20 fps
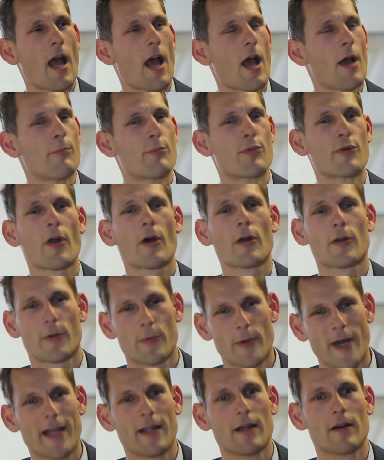A broad
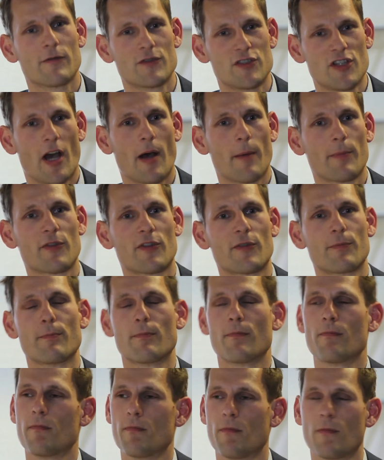array of jobs.
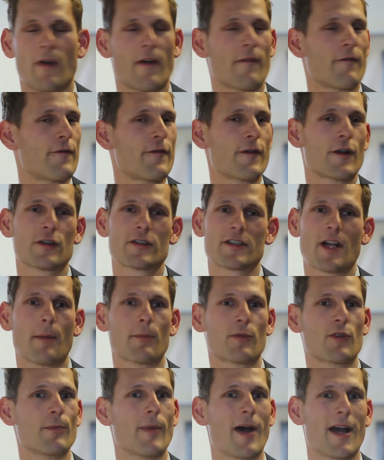First
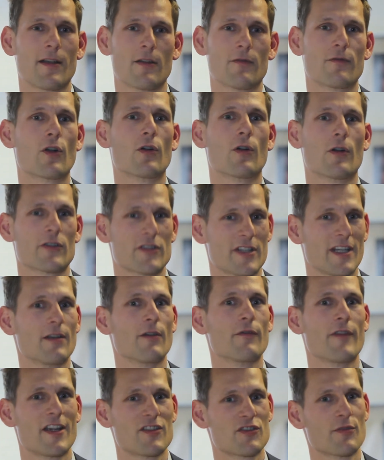come to mind, of course,
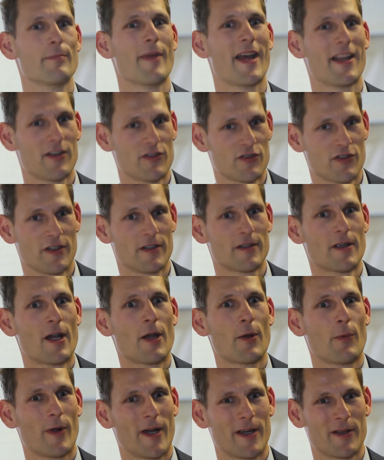innovation manager,
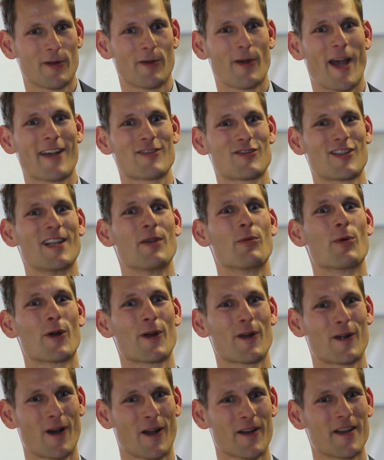where you actually
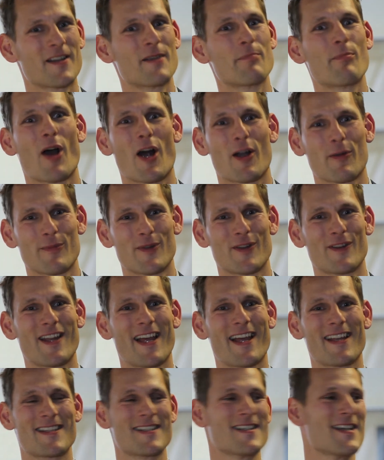work on a department
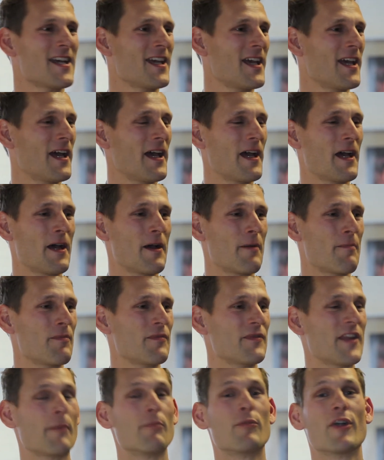that
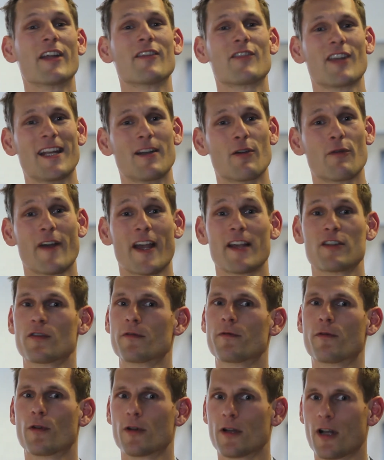brings
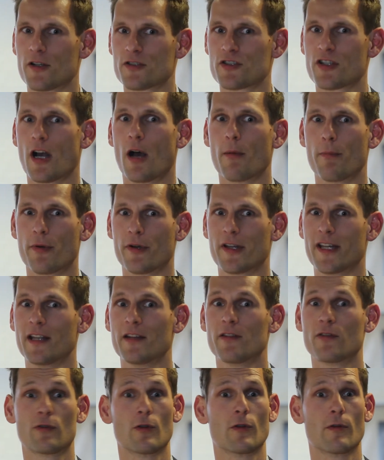innovation for large
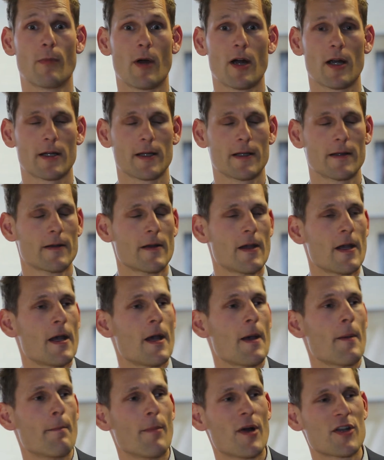companies to the market.
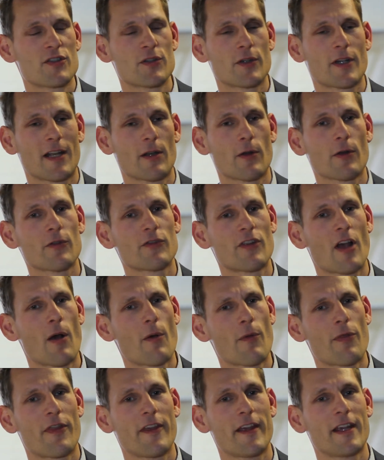But you can
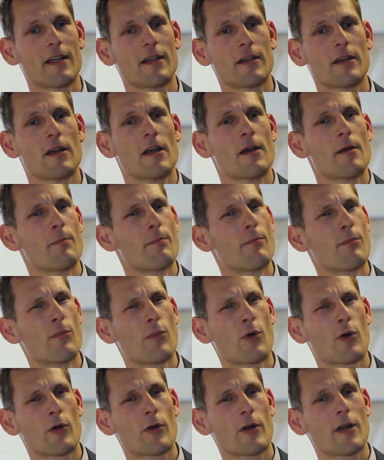also think
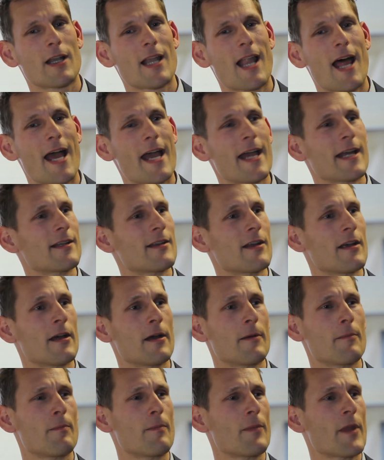more like
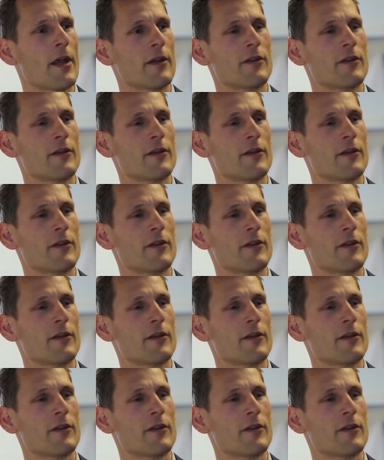the